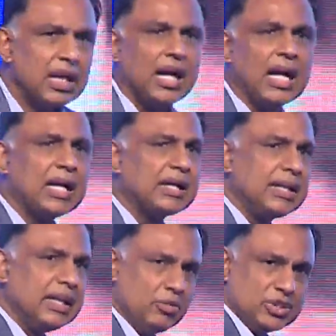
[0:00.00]
And
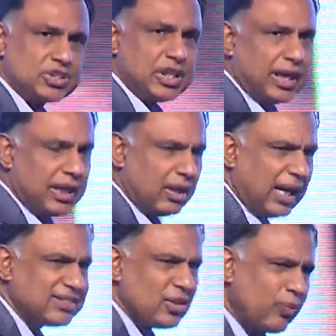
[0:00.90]
he was saying, I
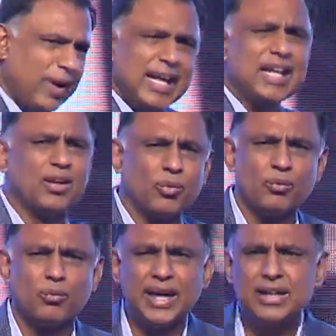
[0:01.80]
said, why?
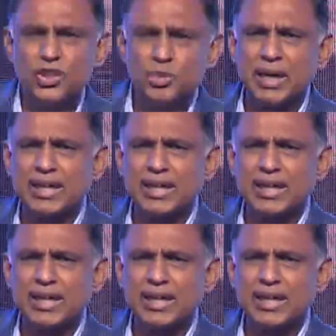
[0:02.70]
Why did you buy